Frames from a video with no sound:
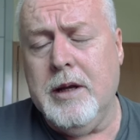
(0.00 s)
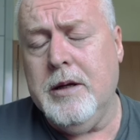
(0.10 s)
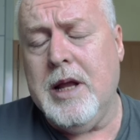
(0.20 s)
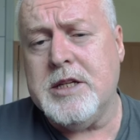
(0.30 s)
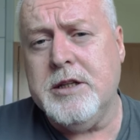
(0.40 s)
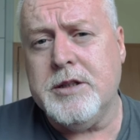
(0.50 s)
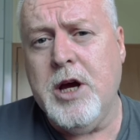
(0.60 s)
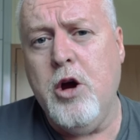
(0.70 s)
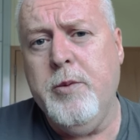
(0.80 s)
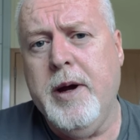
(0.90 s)
last
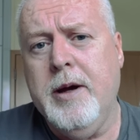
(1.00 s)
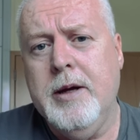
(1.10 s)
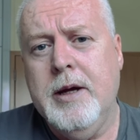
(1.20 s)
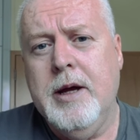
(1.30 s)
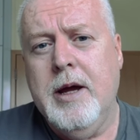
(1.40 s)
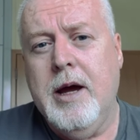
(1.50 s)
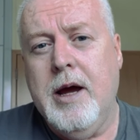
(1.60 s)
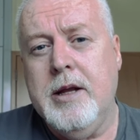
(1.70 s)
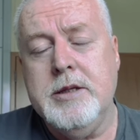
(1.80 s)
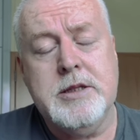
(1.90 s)
October,
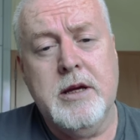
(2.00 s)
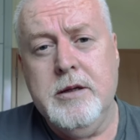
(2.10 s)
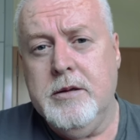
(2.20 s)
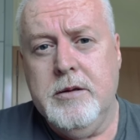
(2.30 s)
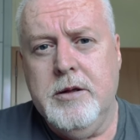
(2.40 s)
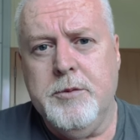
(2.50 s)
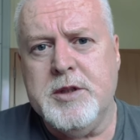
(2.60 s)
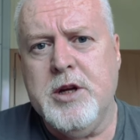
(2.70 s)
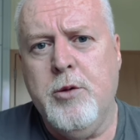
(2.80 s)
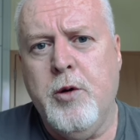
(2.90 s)
and there was
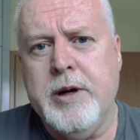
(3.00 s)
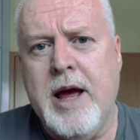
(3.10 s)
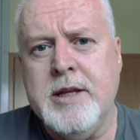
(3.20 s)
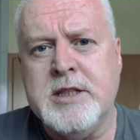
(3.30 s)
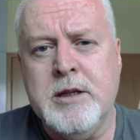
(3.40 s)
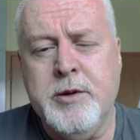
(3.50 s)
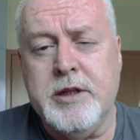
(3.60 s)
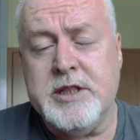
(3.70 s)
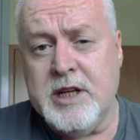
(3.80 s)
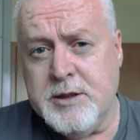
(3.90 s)
no more cancer, but the
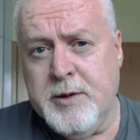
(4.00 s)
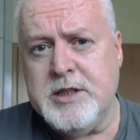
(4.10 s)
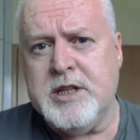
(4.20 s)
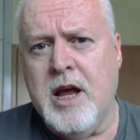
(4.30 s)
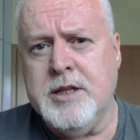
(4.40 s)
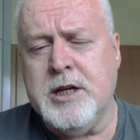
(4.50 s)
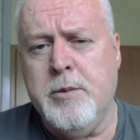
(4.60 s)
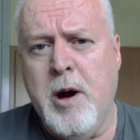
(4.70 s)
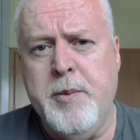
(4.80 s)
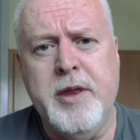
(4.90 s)
6 month scans come
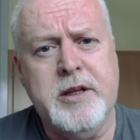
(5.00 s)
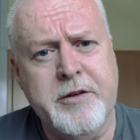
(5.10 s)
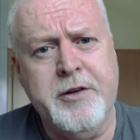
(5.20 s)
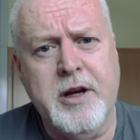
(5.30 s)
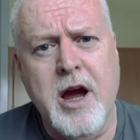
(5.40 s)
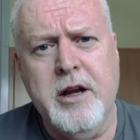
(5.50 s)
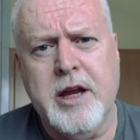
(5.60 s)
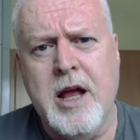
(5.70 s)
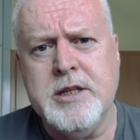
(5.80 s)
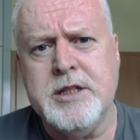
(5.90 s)
up and the different kind of
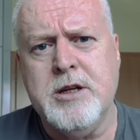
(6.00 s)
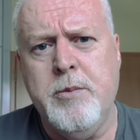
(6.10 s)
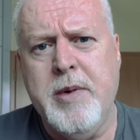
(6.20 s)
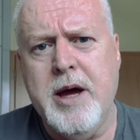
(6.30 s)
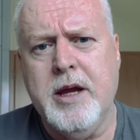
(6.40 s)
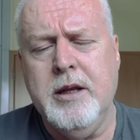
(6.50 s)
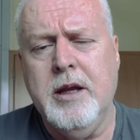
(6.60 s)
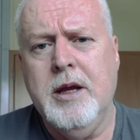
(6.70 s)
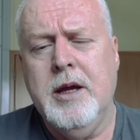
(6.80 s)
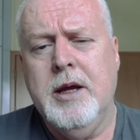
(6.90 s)
cancers come back. And
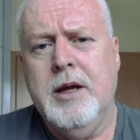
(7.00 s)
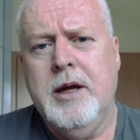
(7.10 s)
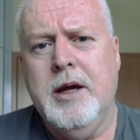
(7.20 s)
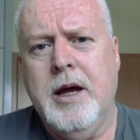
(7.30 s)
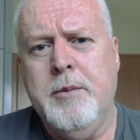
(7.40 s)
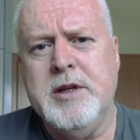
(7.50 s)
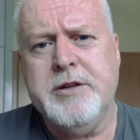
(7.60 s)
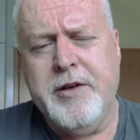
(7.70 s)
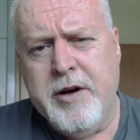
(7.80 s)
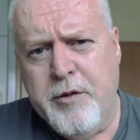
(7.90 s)
it's a
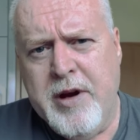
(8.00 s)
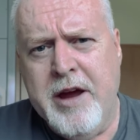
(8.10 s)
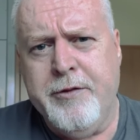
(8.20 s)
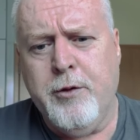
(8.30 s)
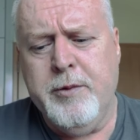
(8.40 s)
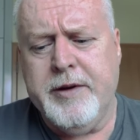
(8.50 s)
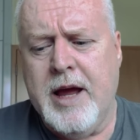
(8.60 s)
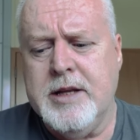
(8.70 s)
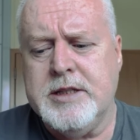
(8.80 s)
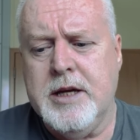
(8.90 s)
very rare form of
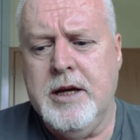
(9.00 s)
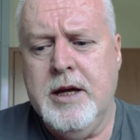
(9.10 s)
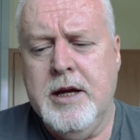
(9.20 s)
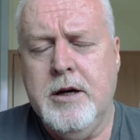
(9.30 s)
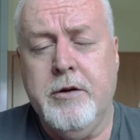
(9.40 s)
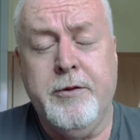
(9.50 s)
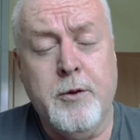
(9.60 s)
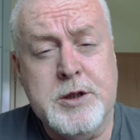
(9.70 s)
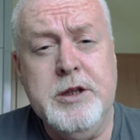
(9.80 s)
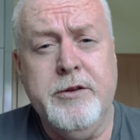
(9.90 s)
cancer,
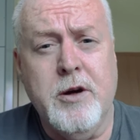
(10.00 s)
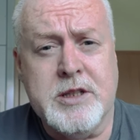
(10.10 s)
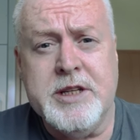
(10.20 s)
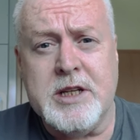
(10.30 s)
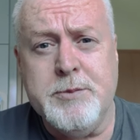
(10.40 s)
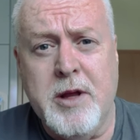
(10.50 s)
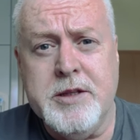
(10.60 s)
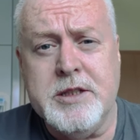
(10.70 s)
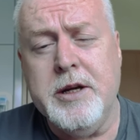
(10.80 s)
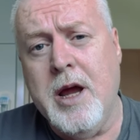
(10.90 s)
unfortunately, you've got 6
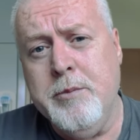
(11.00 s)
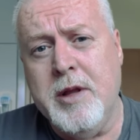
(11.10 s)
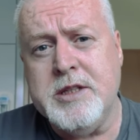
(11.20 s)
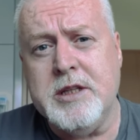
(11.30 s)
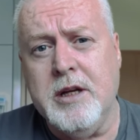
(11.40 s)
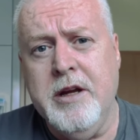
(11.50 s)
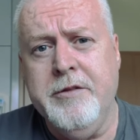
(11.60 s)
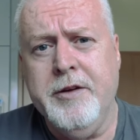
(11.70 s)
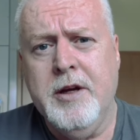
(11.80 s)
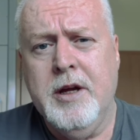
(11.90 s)
months to 9 months to
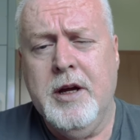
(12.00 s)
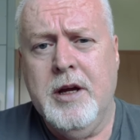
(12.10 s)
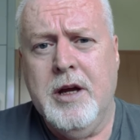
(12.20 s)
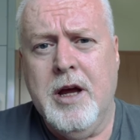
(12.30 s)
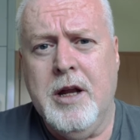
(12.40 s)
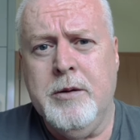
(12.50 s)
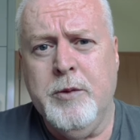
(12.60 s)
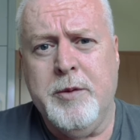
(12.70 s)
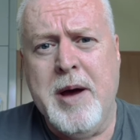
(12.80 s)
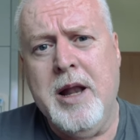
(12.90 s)
live, and
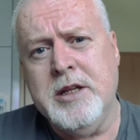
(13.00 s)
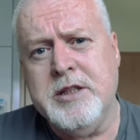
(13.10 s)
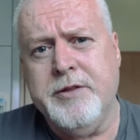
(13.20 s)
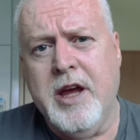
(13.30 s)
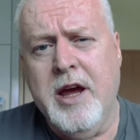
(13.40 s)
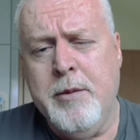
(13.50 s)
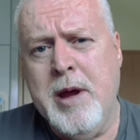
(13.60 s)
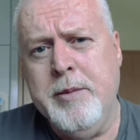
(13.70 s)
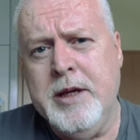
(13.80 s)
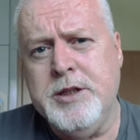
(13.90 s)
with palliative care,
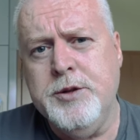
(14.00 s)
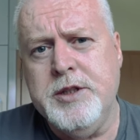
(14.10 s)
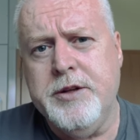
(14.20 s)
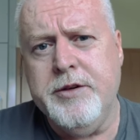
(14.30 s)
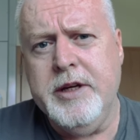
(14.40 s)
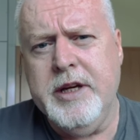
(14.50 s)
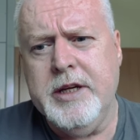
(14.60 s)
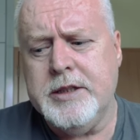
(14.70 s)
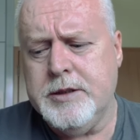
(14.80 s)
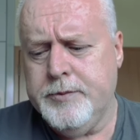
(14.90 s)
maybe 2 to 3
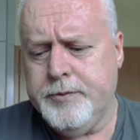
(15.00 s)
years.